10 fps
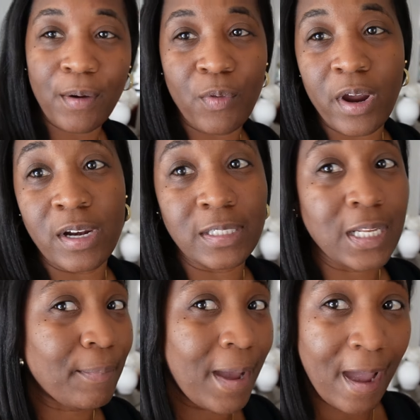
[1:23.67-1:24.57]
I'm wearing is
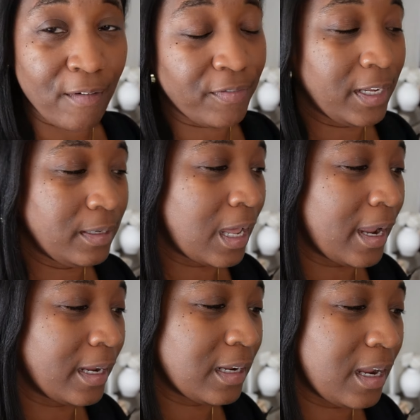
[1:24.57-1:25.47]
like my outfit.
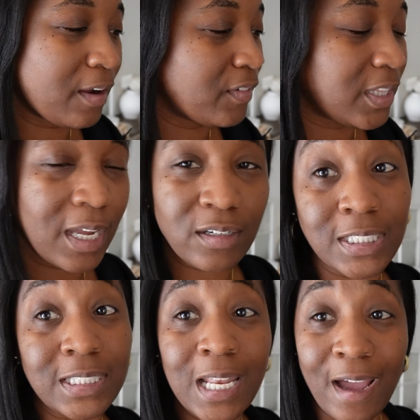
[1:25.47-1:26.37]
Like, everything else
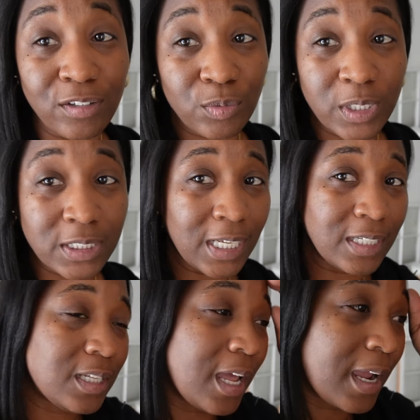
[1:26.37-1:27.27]
is loungewear
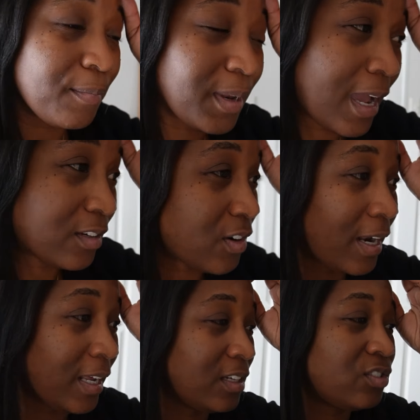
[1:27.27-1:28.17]
sets. Like, I'm not
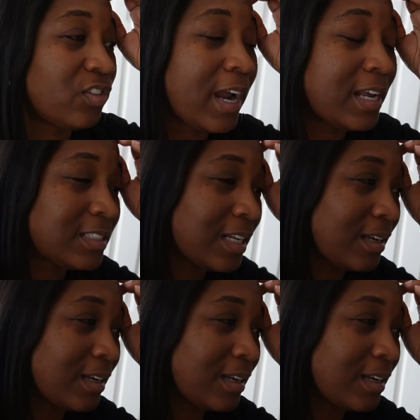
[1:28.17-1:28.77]
trying to get dressed.